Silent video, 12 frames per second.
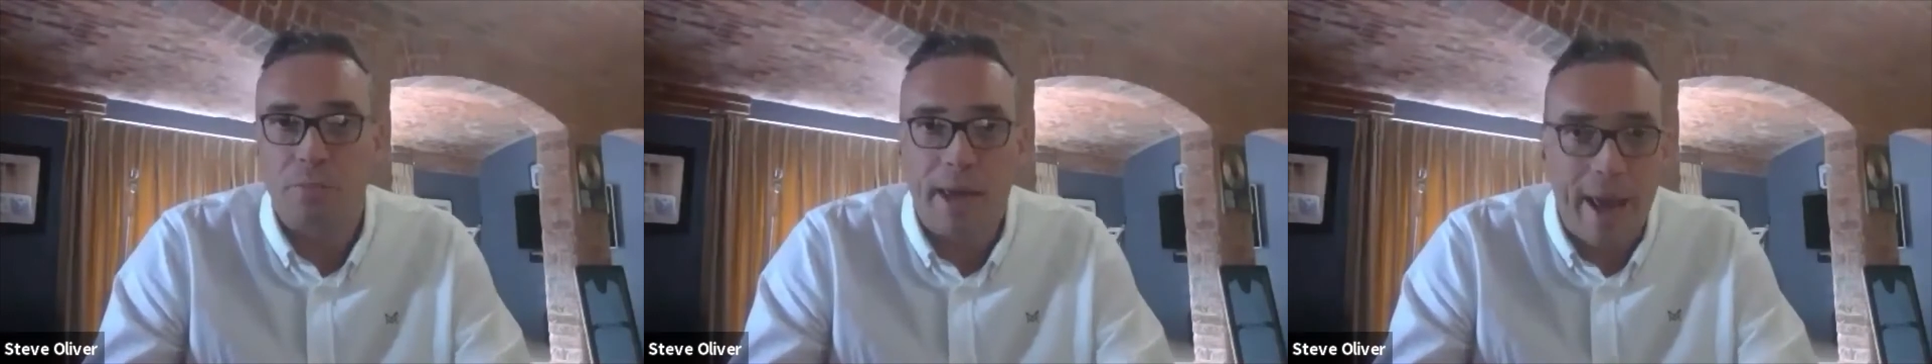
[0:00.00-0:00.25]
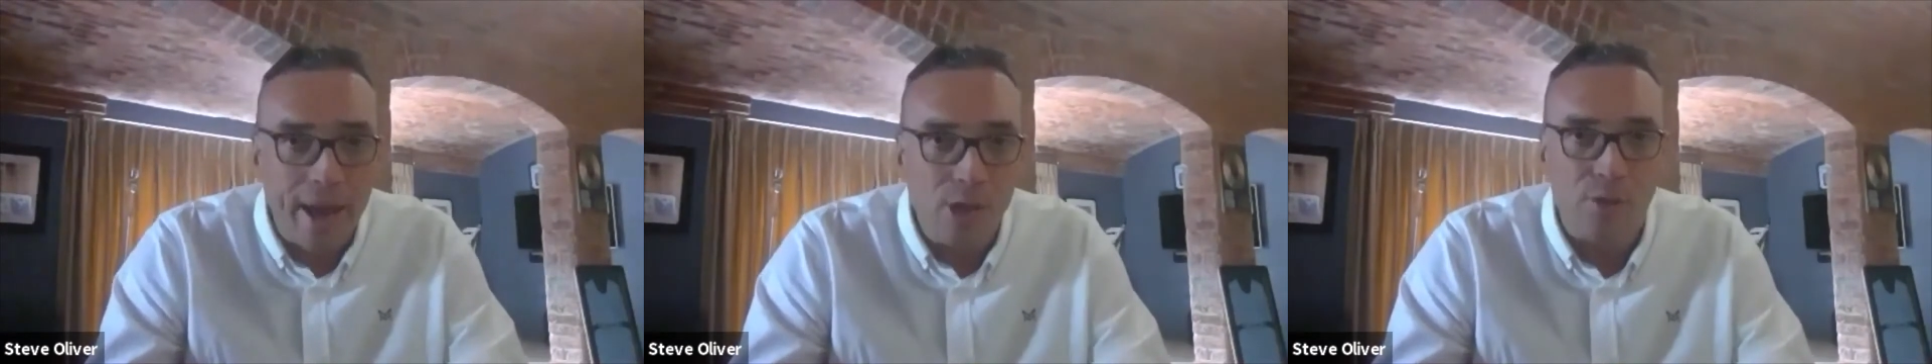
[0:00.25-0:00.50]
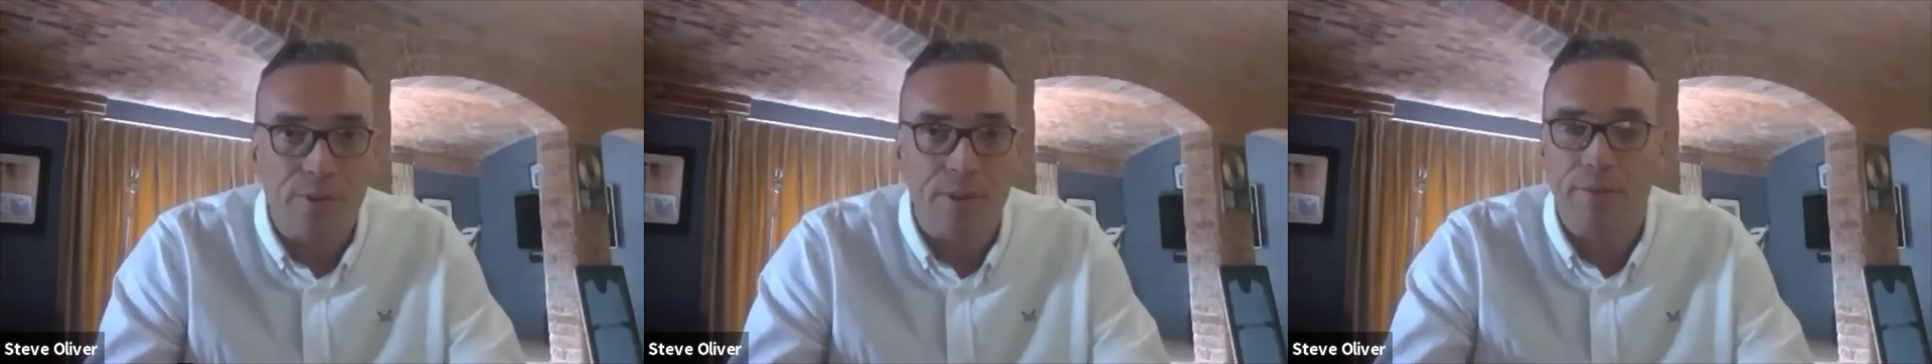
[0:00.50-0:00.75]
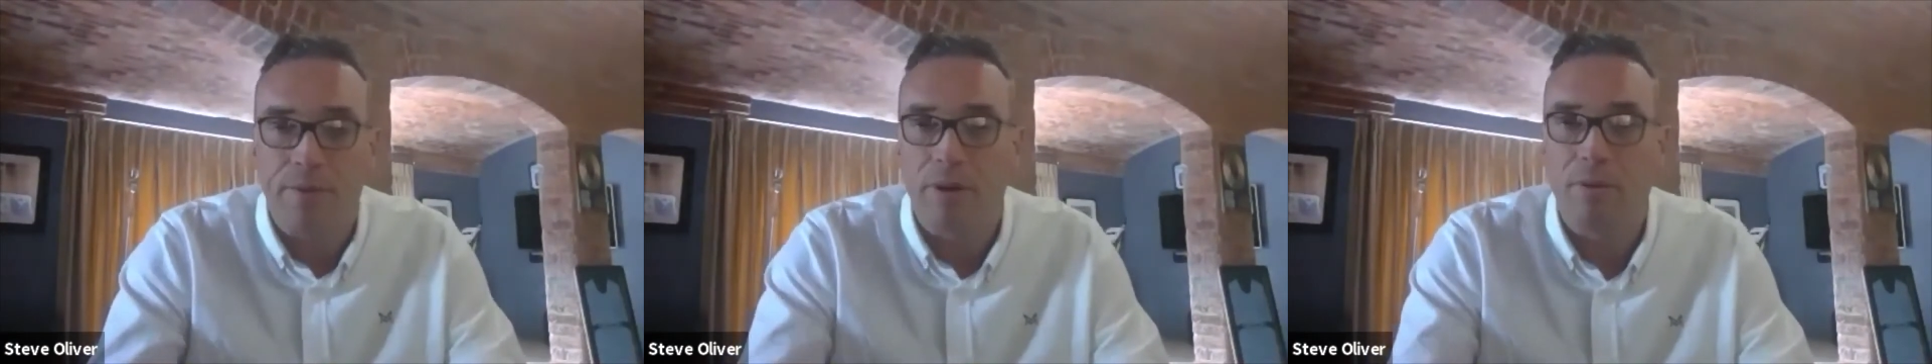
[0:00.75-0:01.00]
cash for
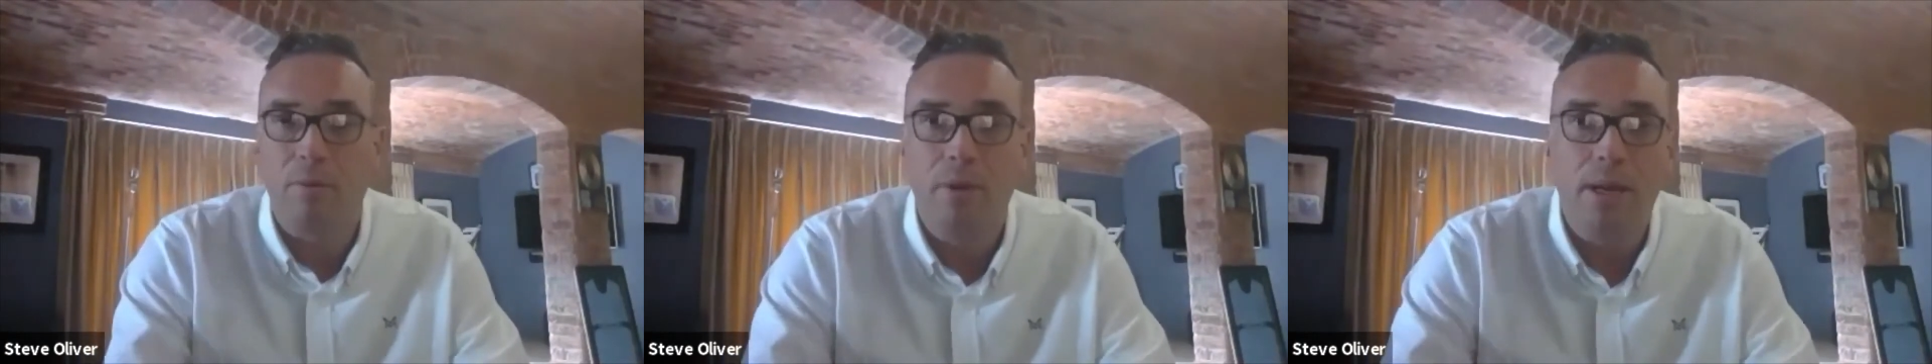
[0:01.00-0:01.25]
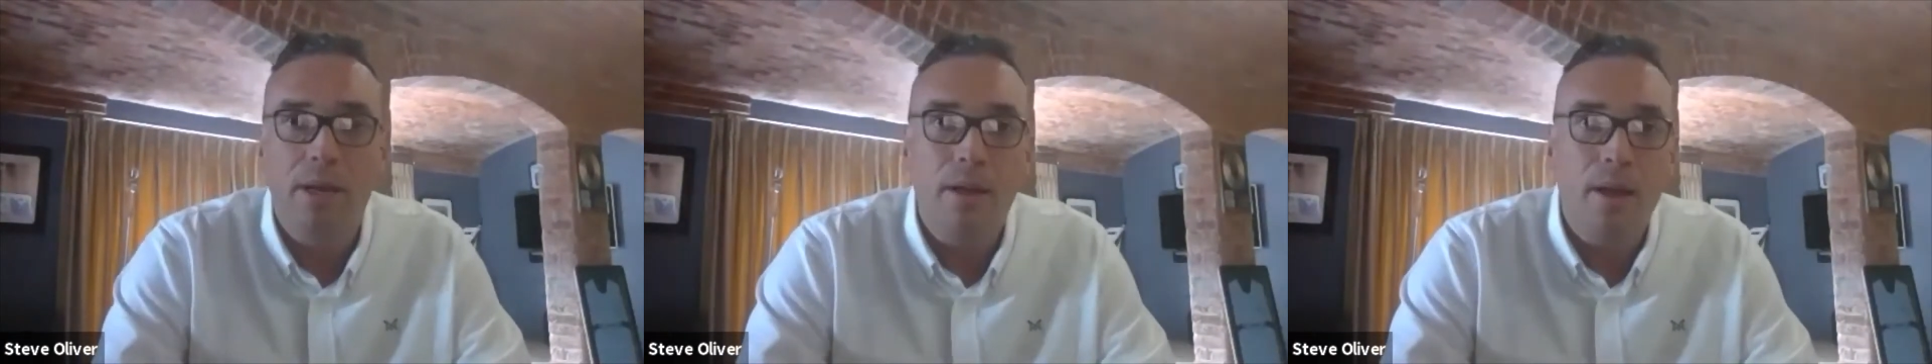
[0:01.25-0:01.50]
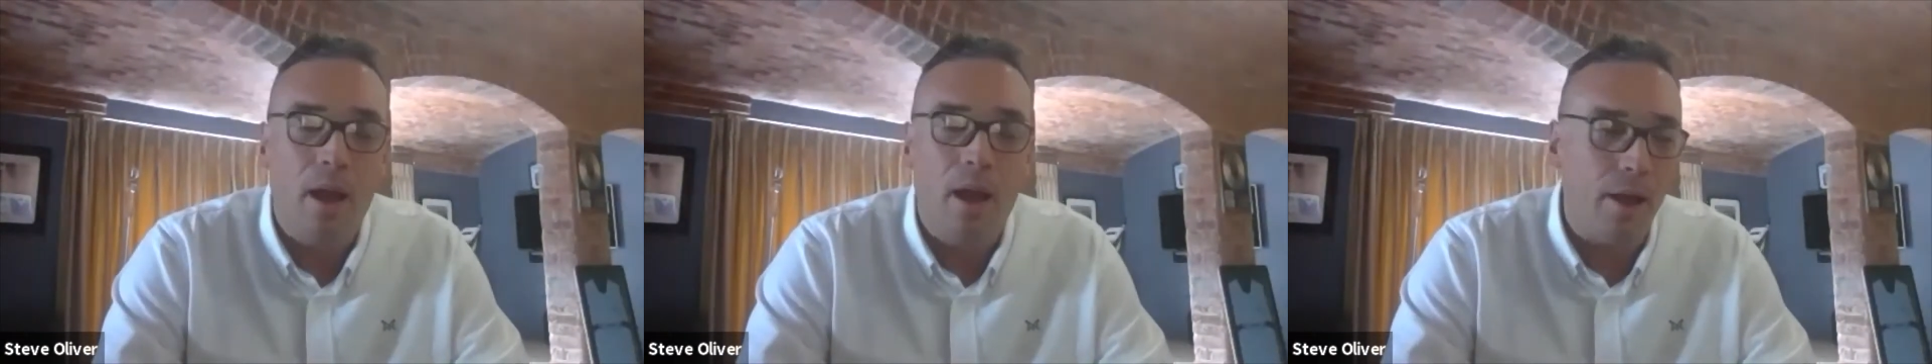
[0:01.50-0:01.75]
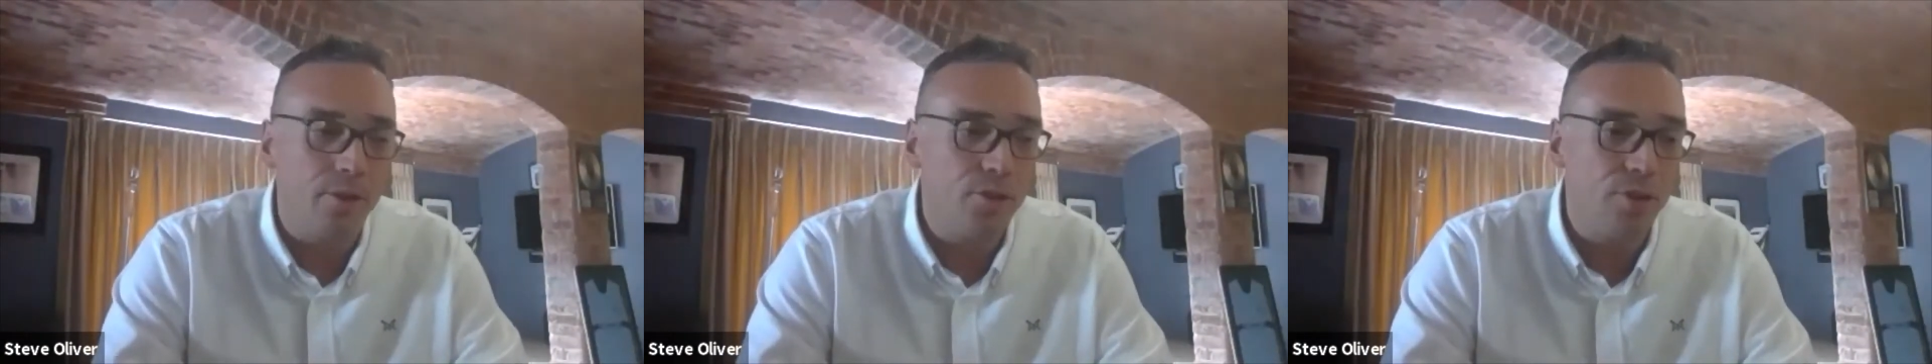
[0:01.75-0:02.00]
their old
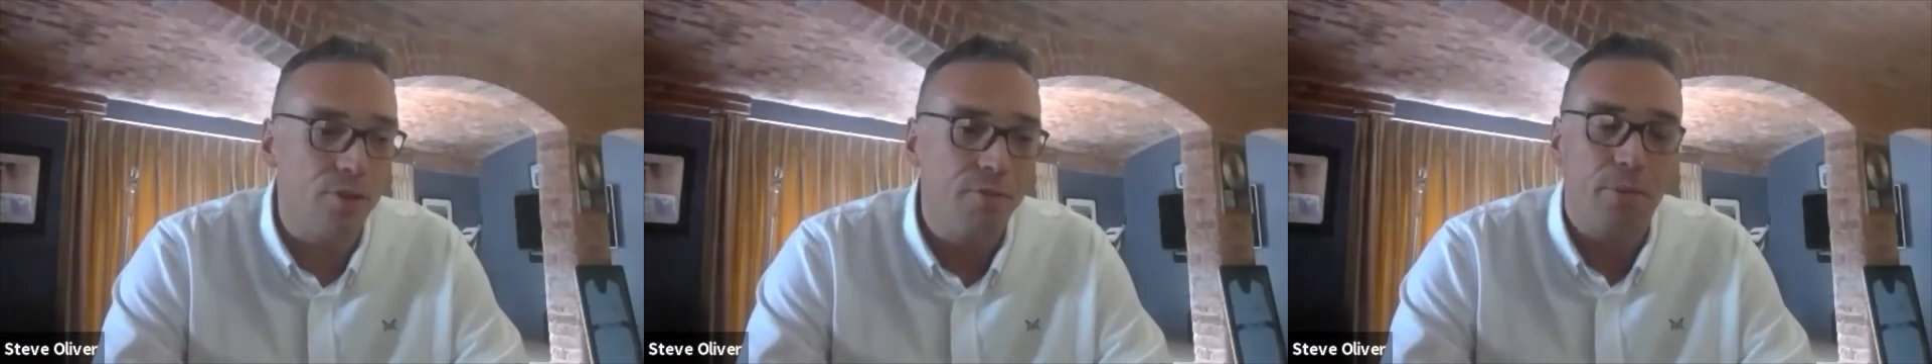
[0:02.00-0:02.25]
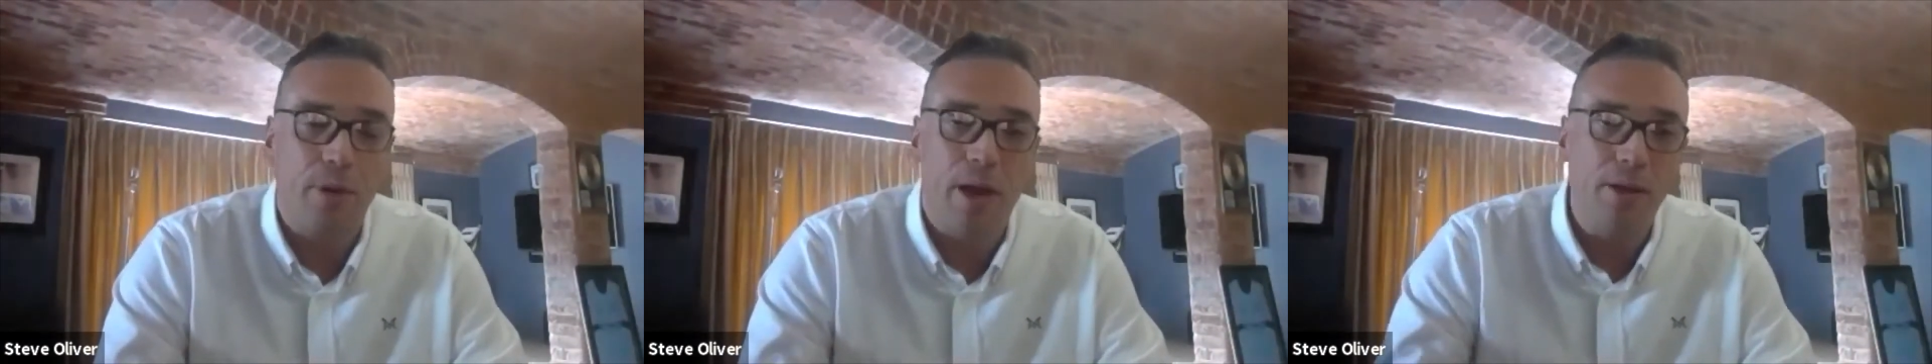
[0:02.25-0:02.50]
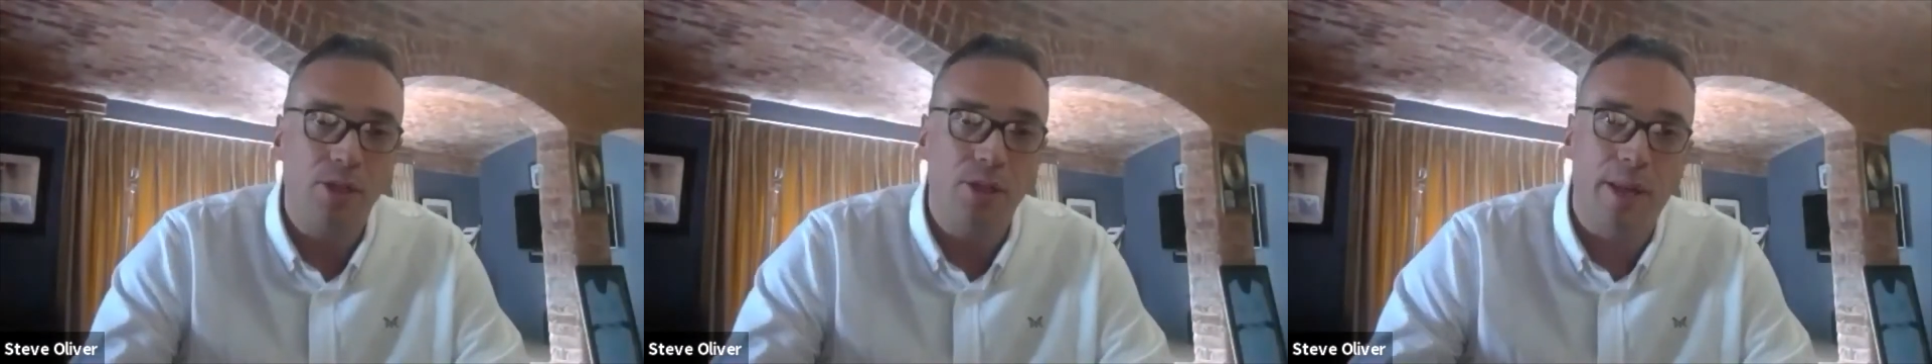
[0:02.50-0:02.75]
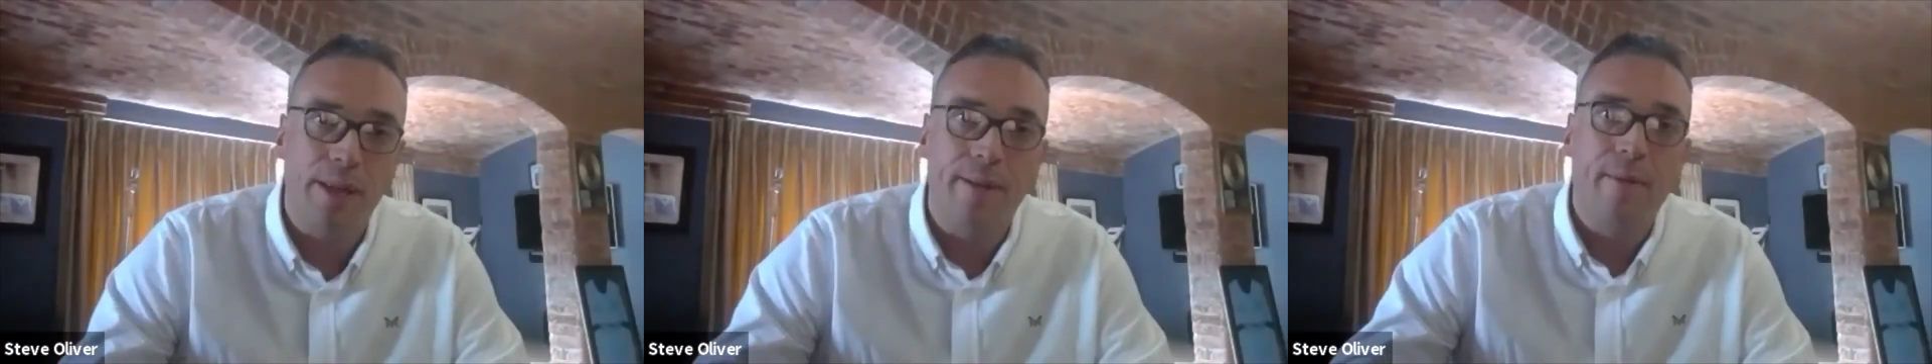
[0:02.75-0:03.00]
uh, stuff, but
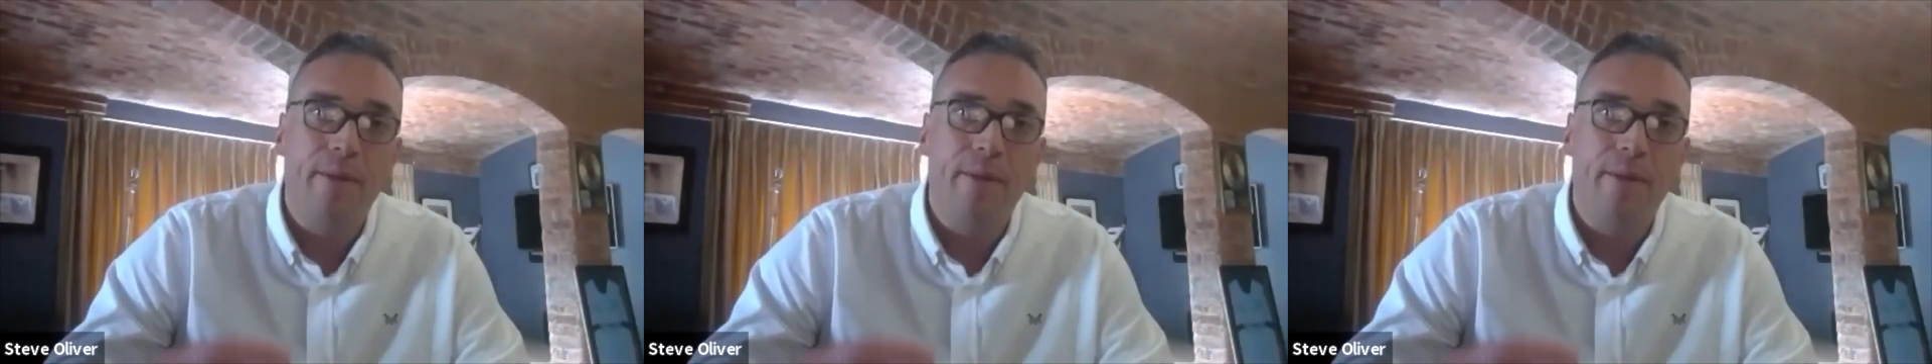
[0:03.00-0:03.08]
actually,